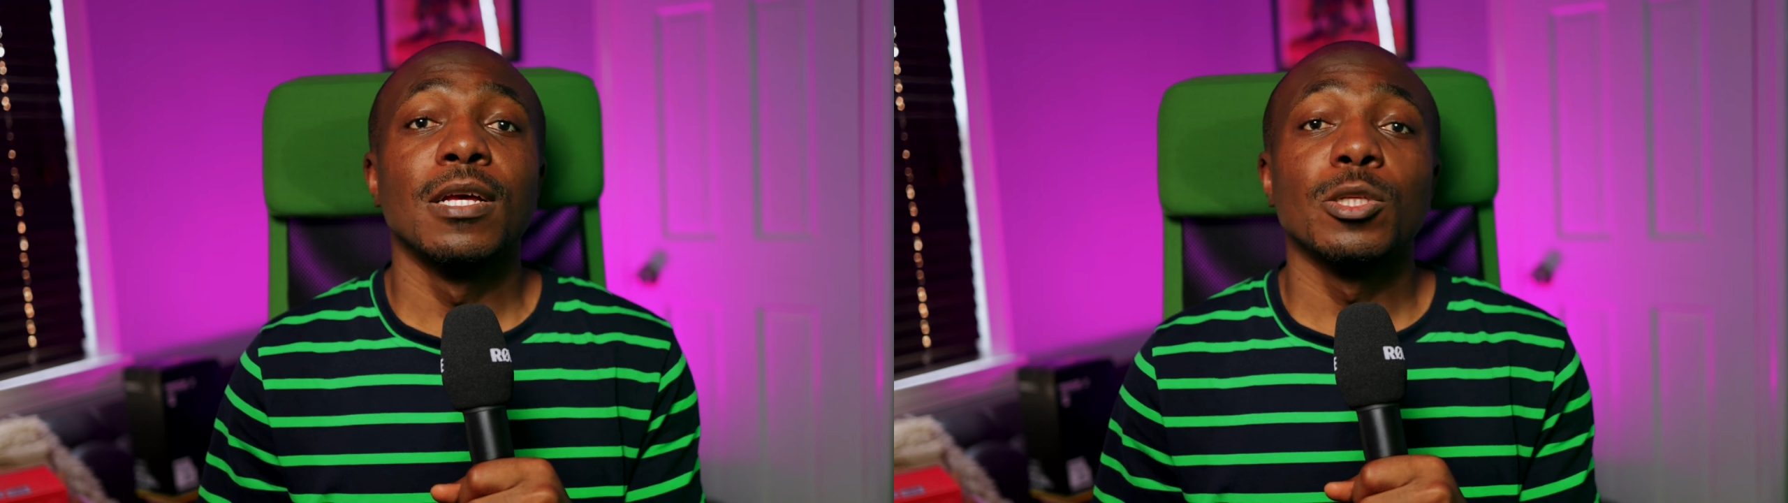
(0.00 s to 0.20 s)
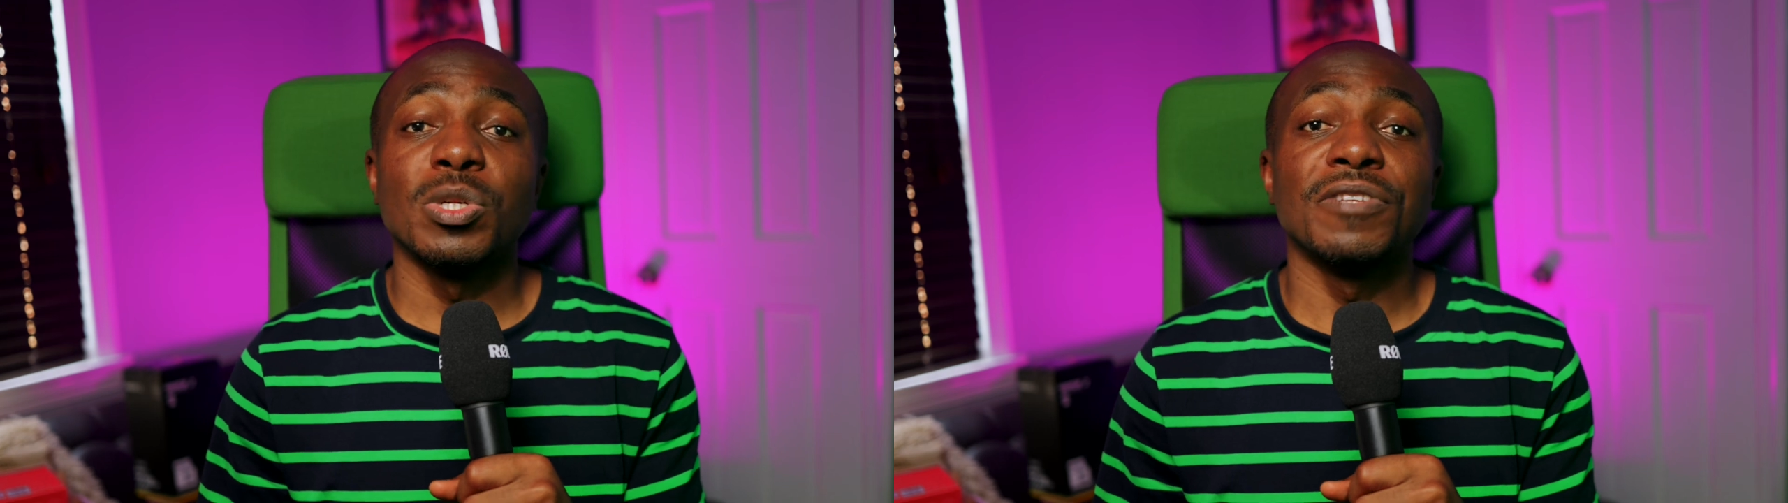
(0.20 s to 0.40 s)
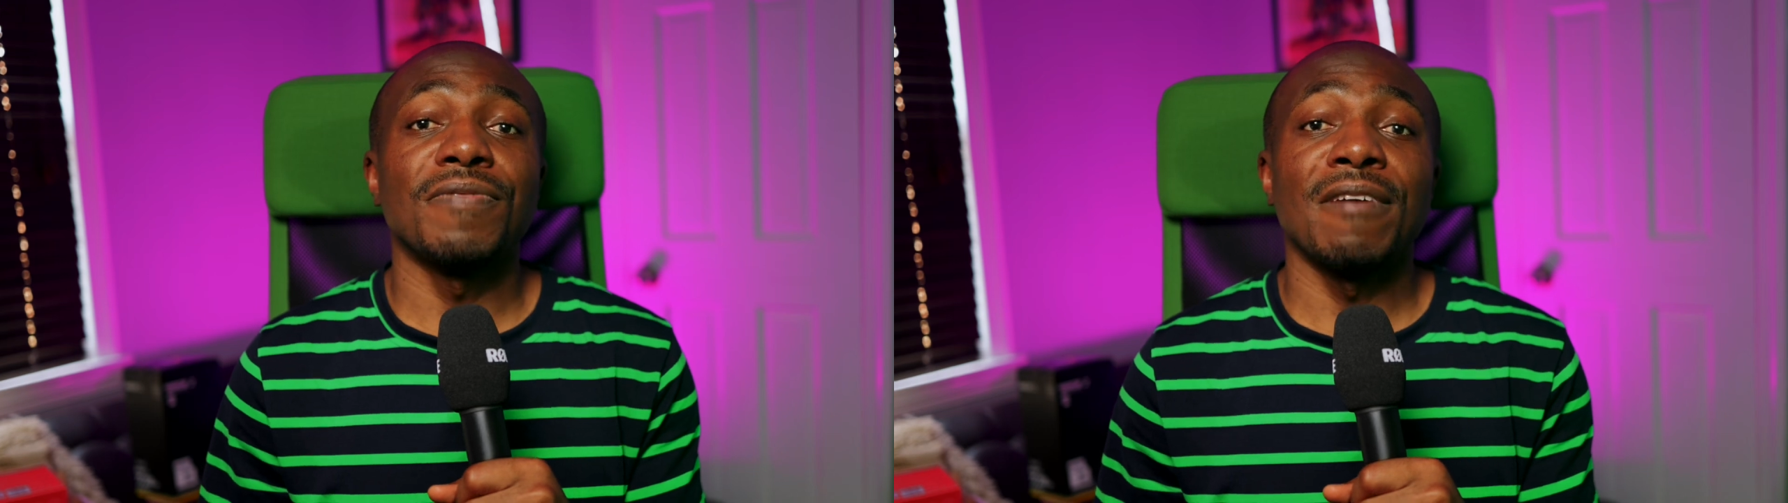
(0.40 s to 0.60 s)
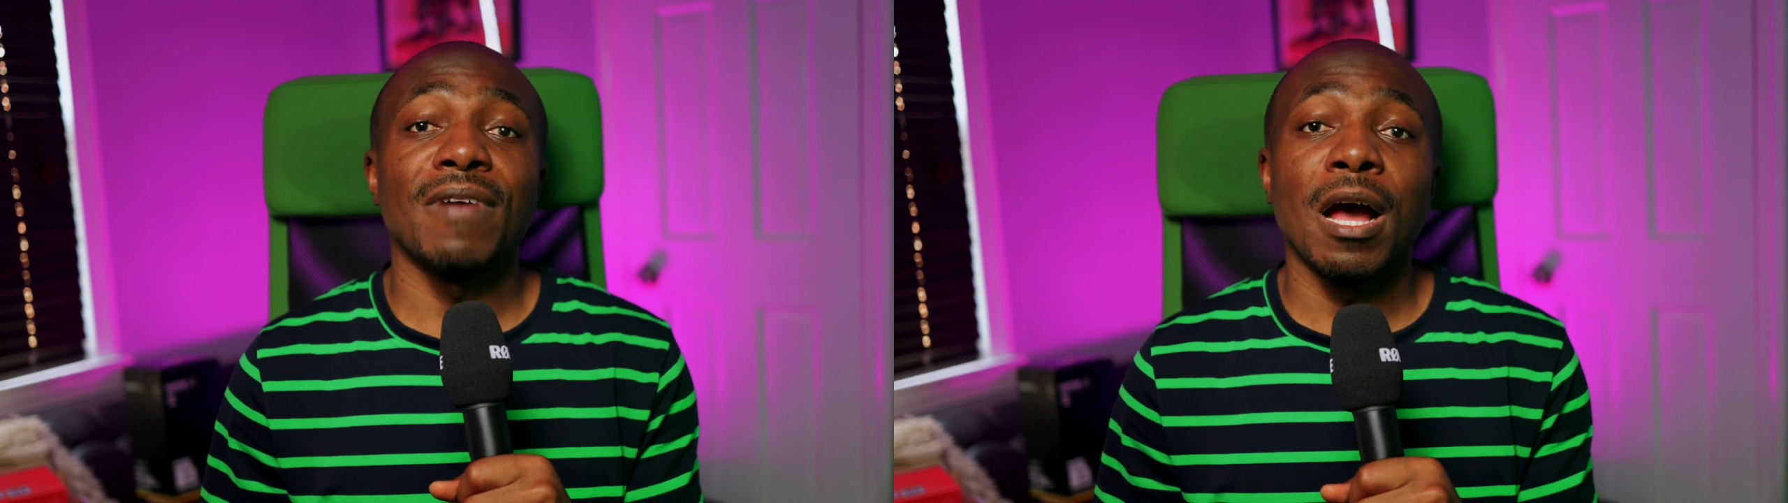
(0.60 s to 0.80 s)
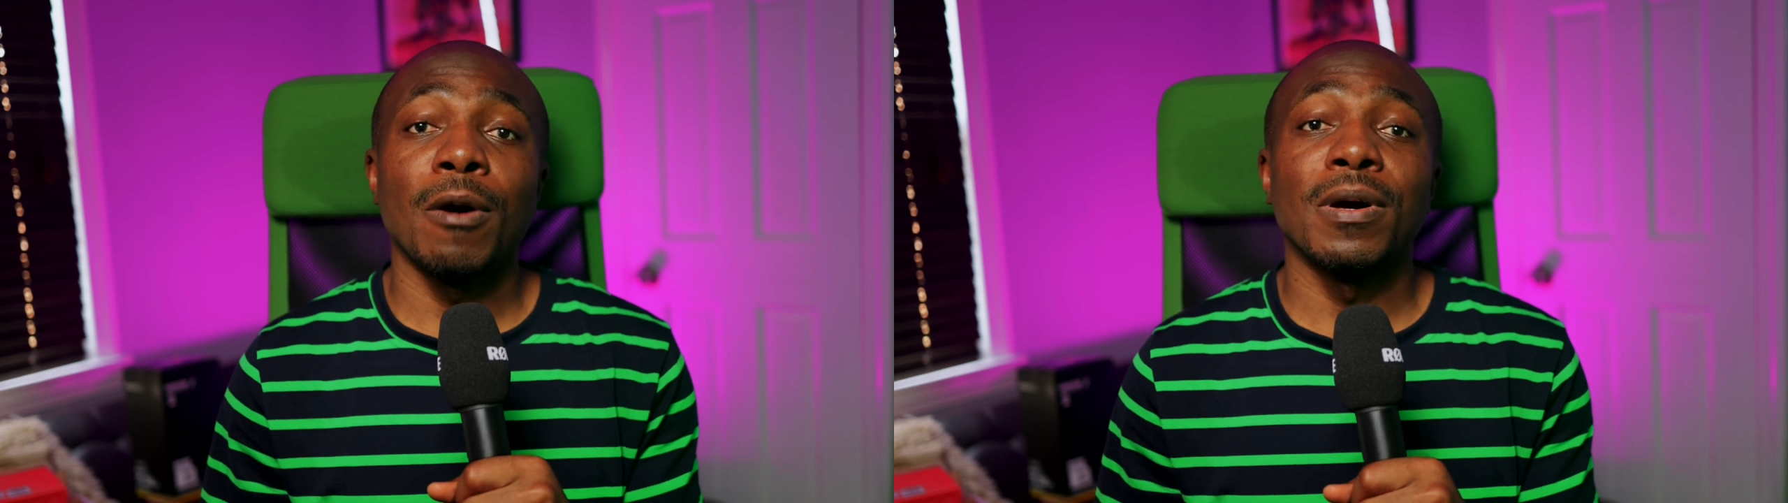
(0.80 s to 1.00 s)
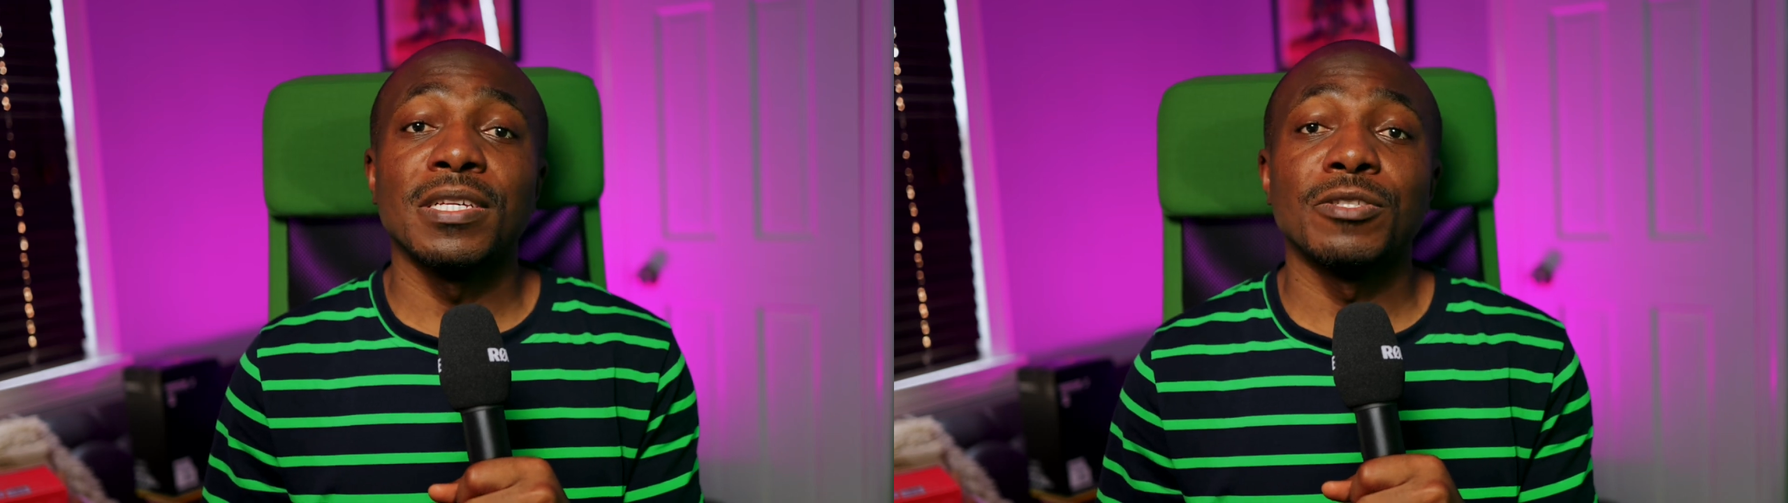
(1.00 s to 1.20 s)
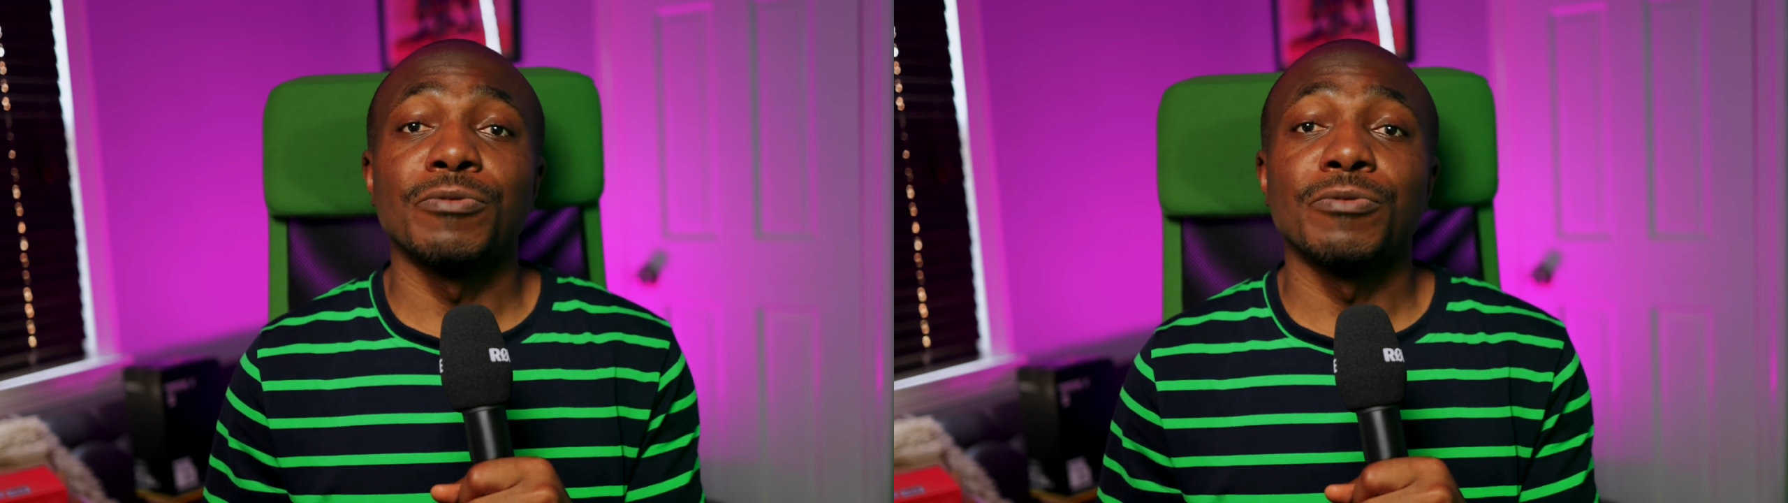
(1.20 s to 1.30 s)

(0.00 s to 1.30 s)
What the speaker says: 25 hours